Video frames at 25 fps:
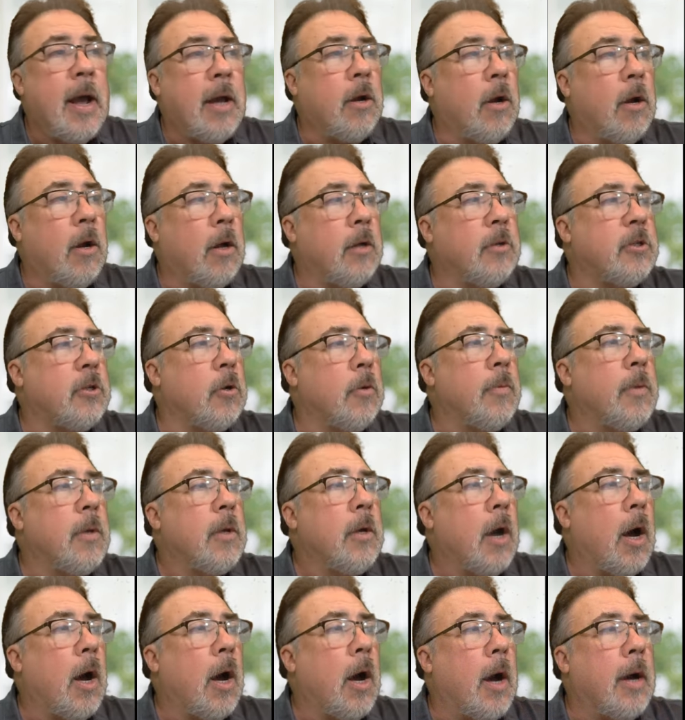And
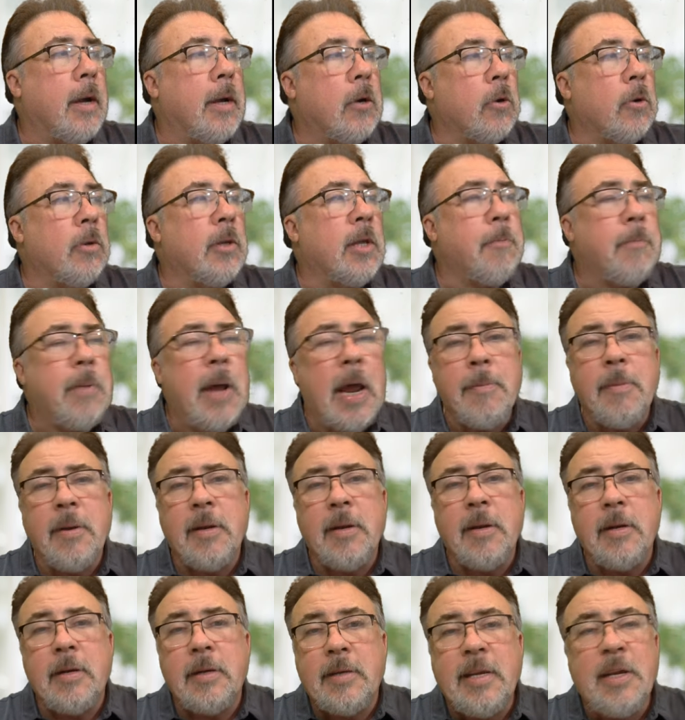also, uh, early
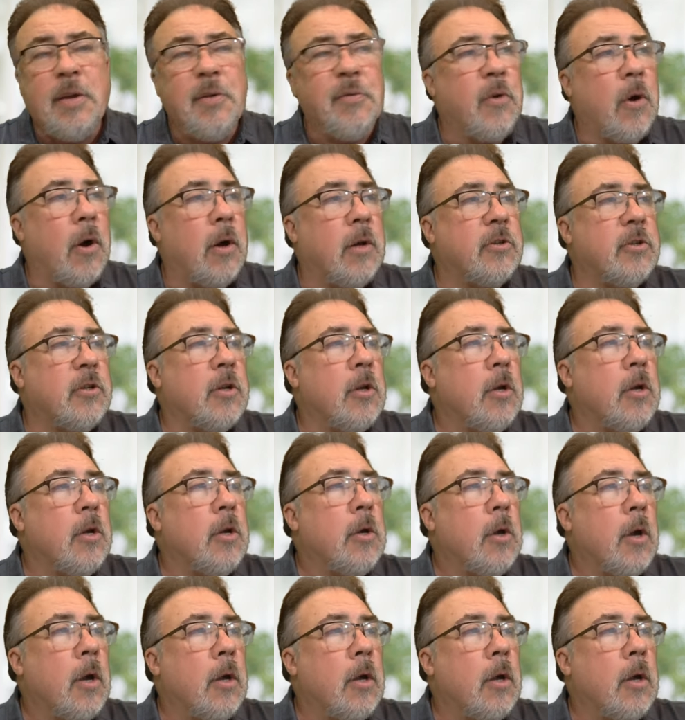payment defaults